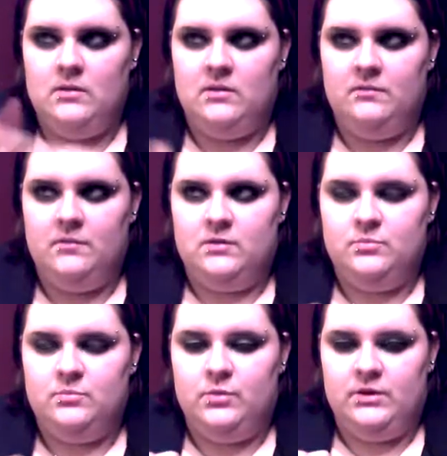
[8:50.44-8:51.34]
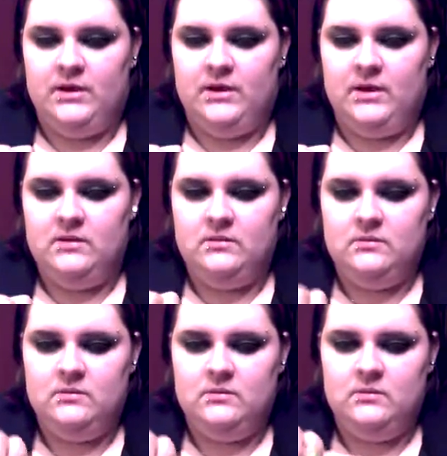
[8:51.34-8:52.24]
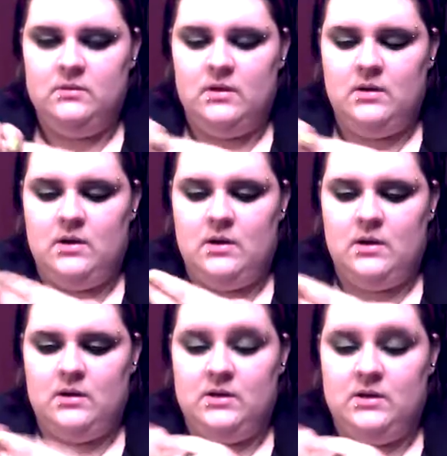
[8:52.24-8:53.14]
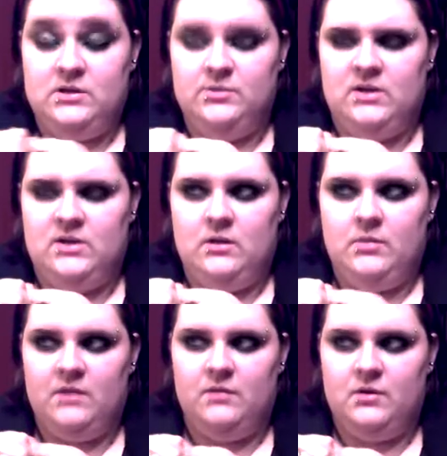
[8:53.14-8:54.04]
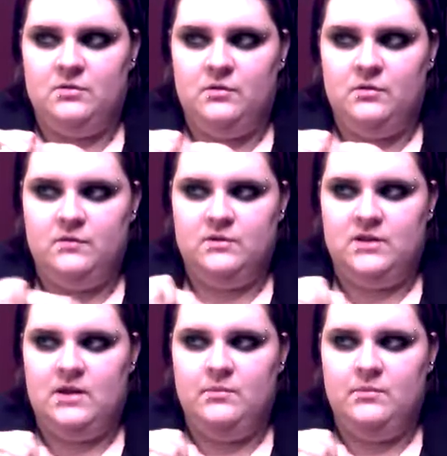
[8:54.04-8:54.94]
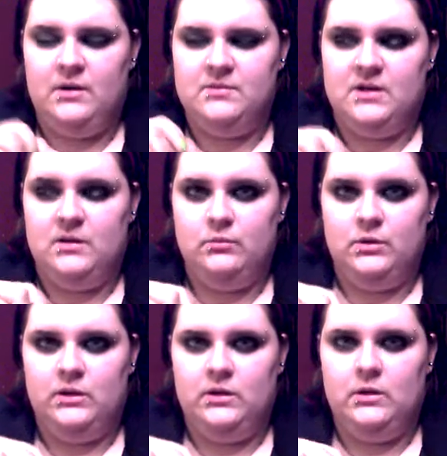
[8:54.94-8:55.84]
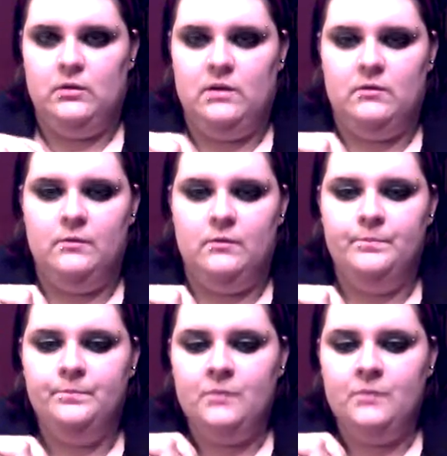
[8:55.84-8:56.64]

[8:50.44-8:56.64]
the first one you get. And she was killed by Frost Troll the first time when I was like a really low level.